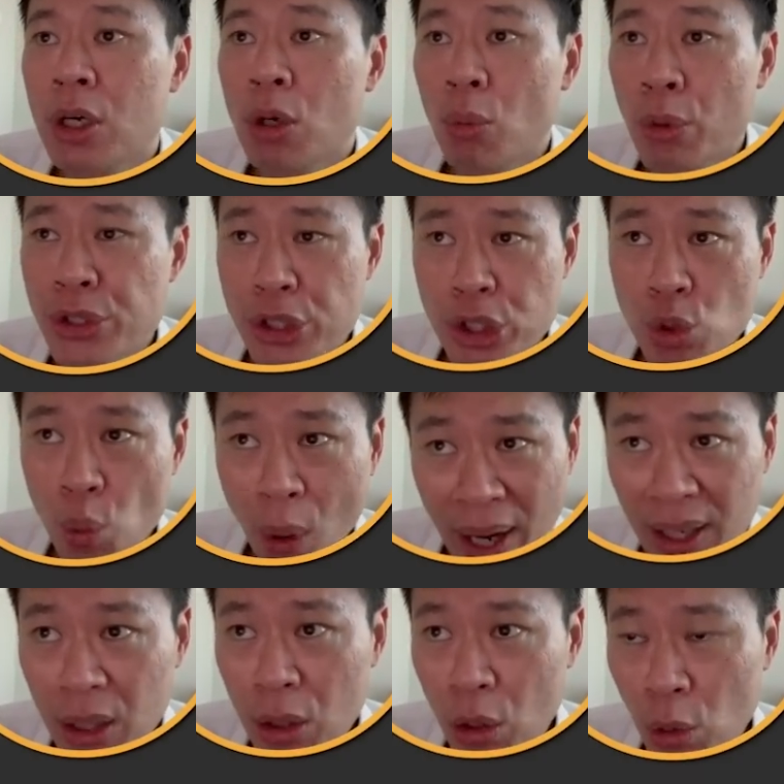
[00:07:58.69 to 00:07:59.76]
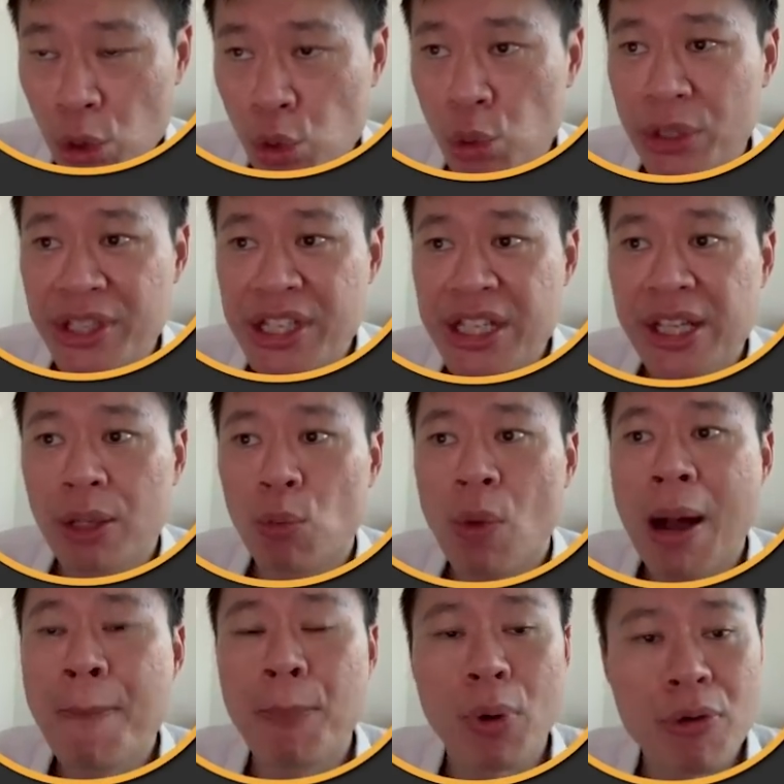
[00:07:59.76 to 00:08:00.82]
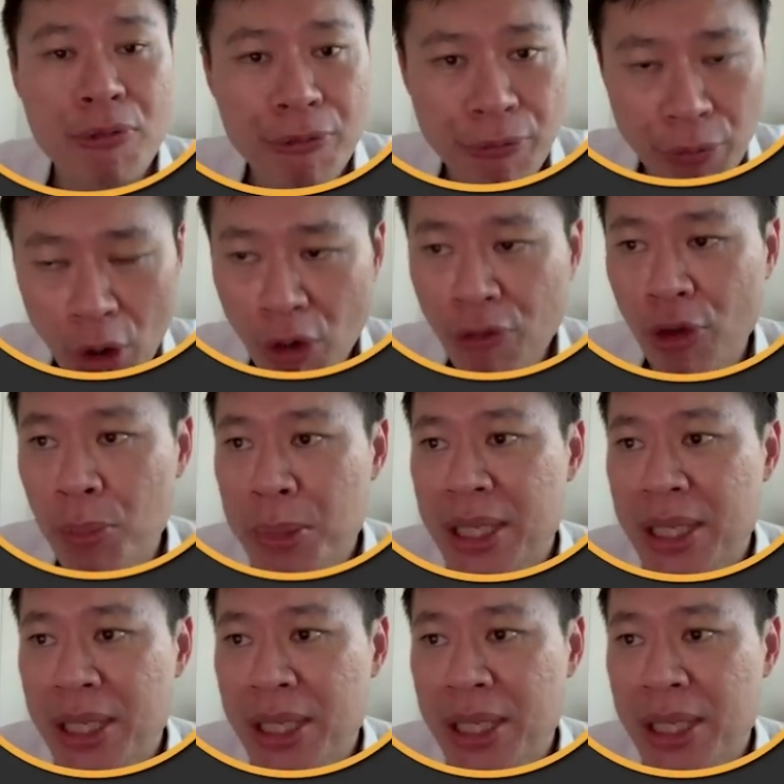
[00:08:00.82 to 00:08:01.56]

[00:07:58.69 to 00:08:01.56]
which is quite close to the needed 1.44